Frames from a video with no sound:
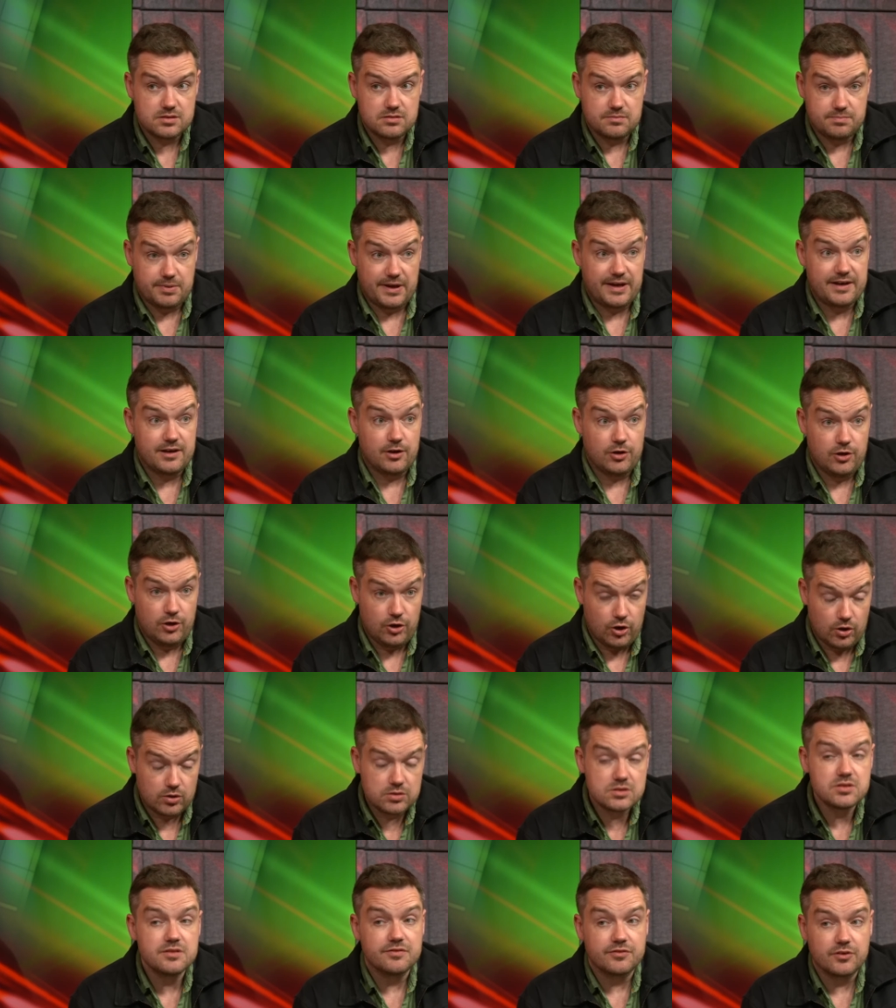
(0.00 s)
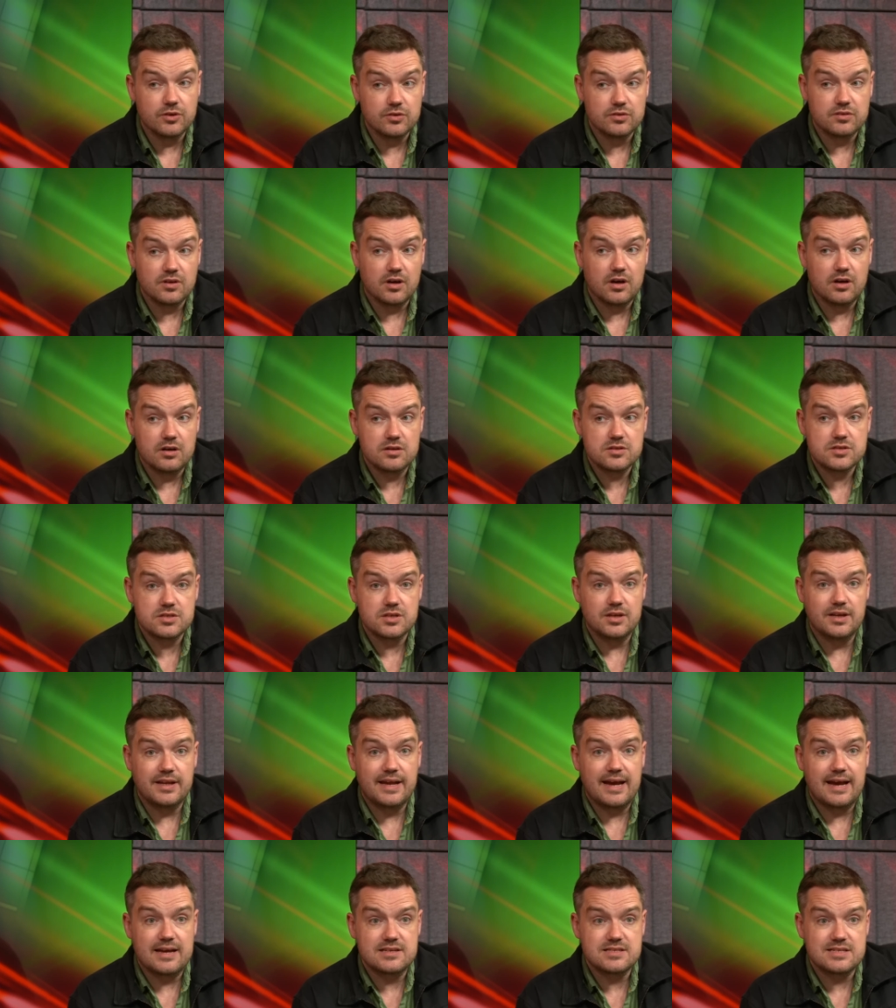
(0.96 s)
He's played a lot of good darts, and
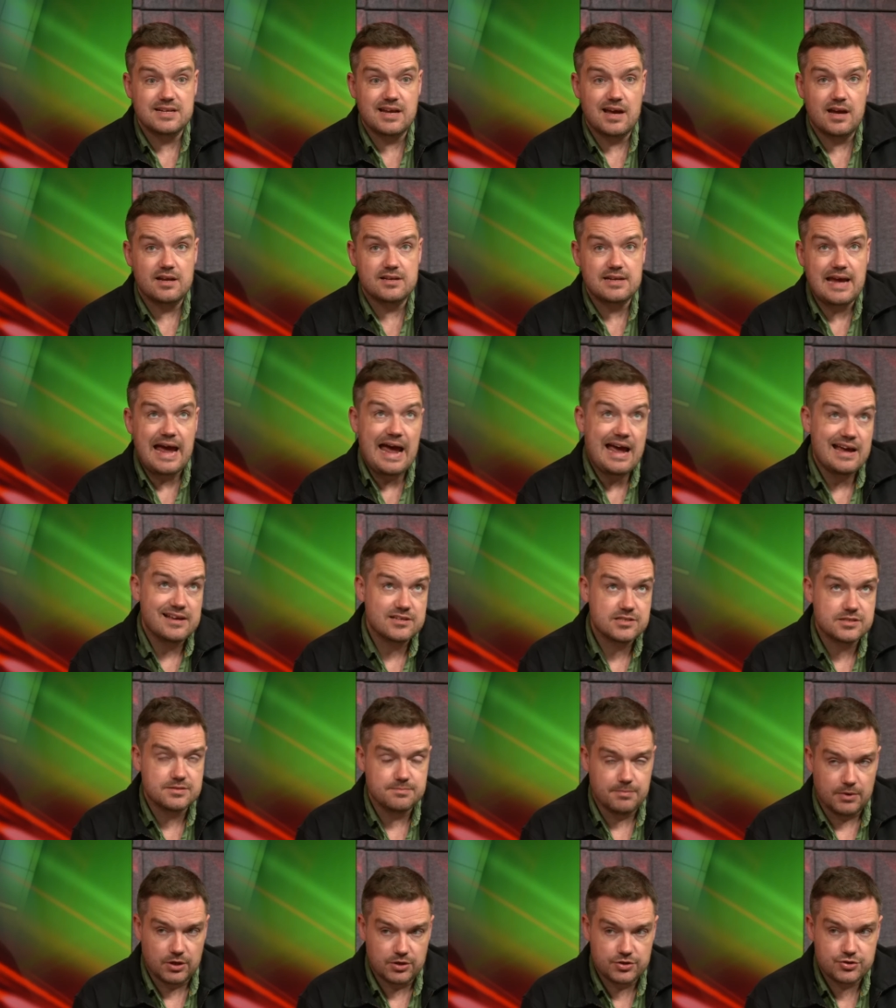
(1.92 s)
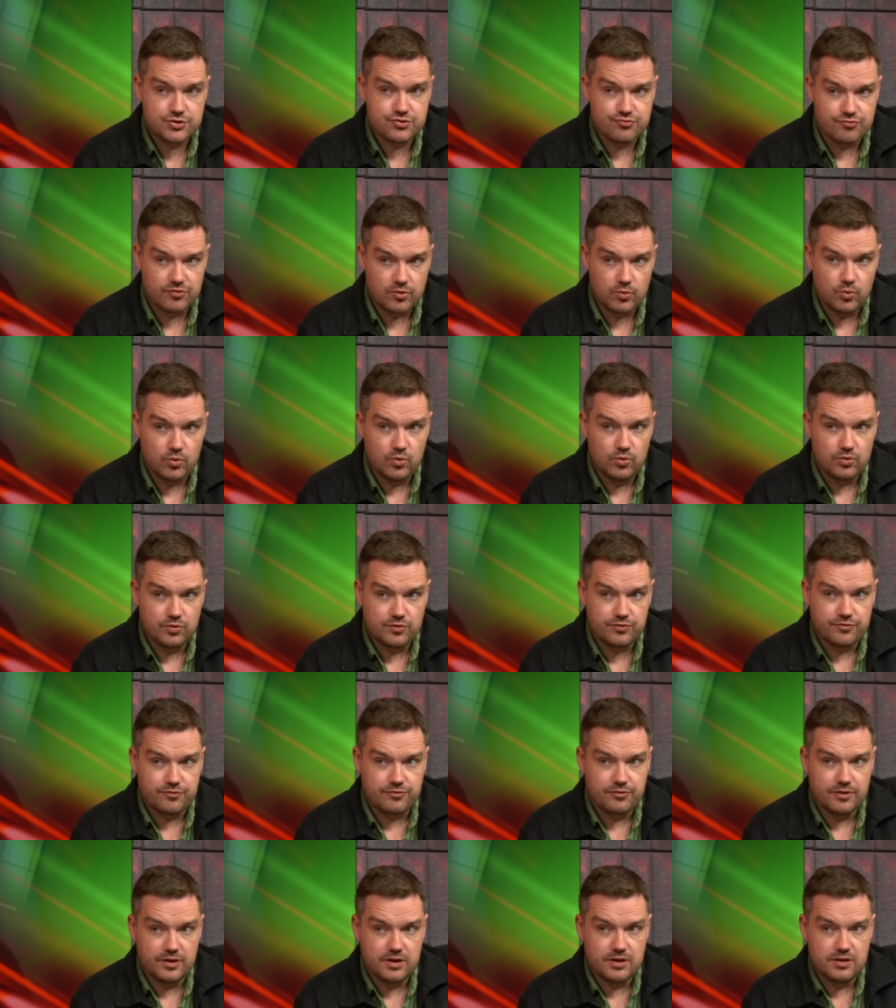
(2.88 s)
he hasn't had as much reward
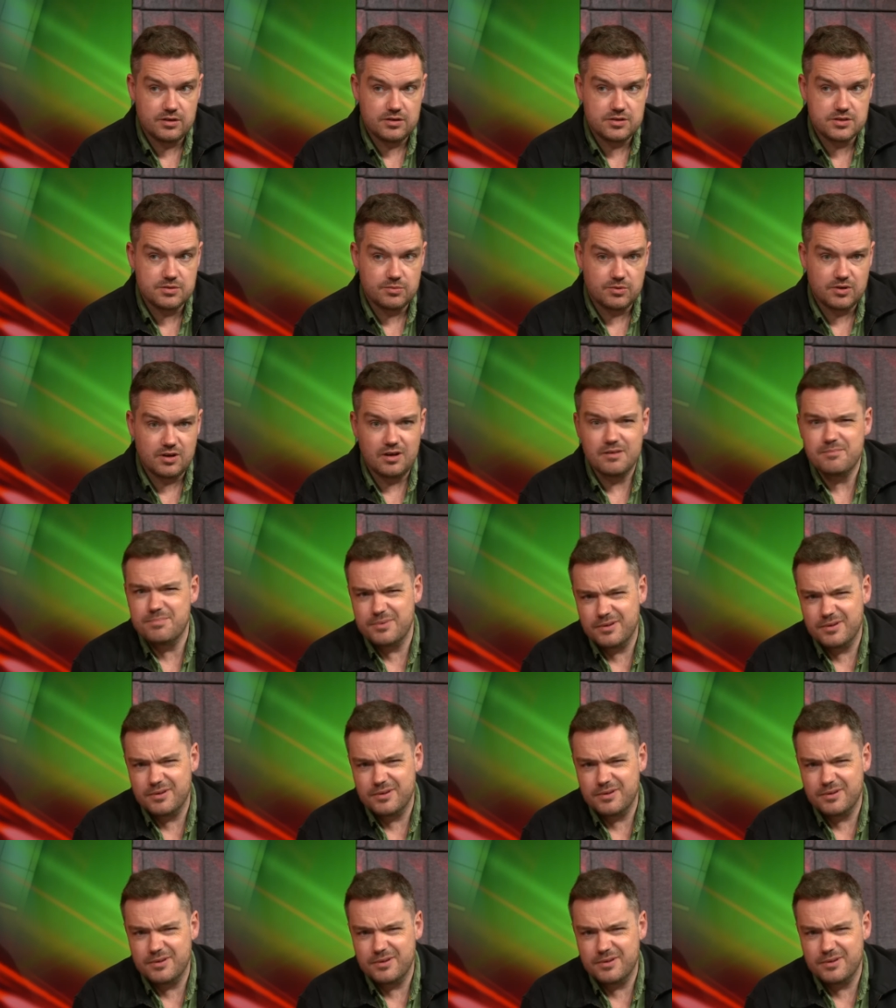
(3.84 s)
for it as he would like.